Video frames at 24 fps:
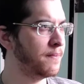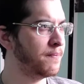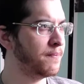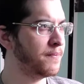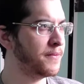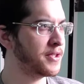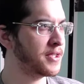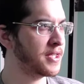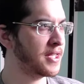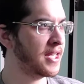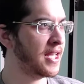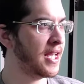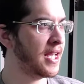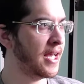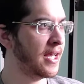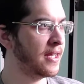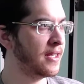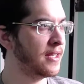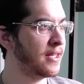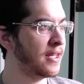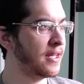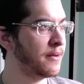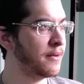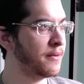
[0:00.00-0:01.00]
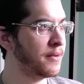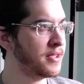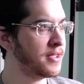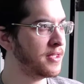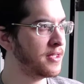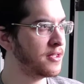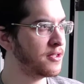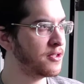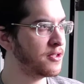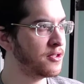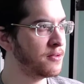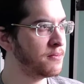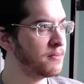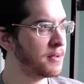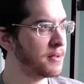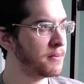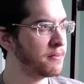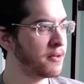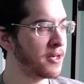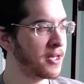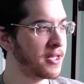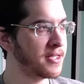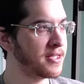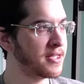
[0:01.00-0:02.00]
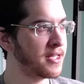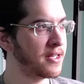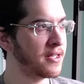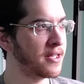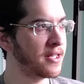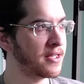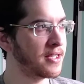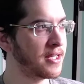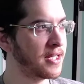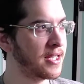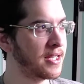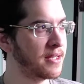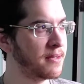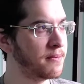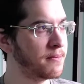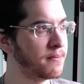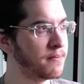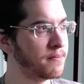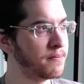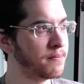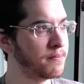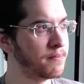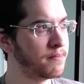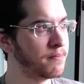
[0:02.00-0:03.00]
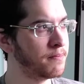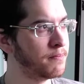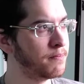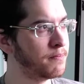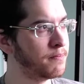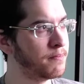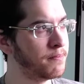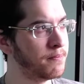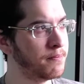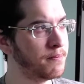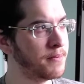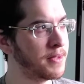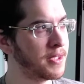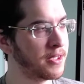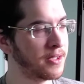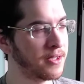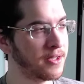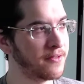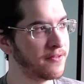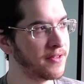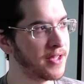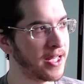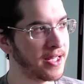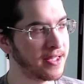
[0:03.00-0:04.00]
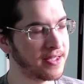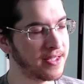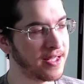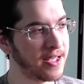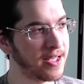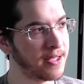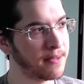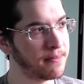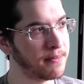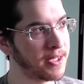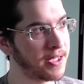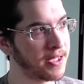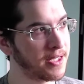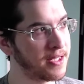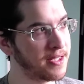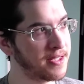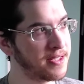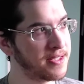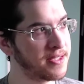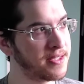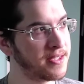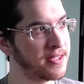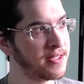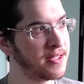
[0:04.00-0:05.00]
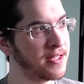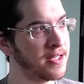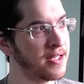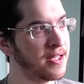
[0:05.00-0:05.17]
So yeah, I wanted to shoot my brains out at the middle of that day because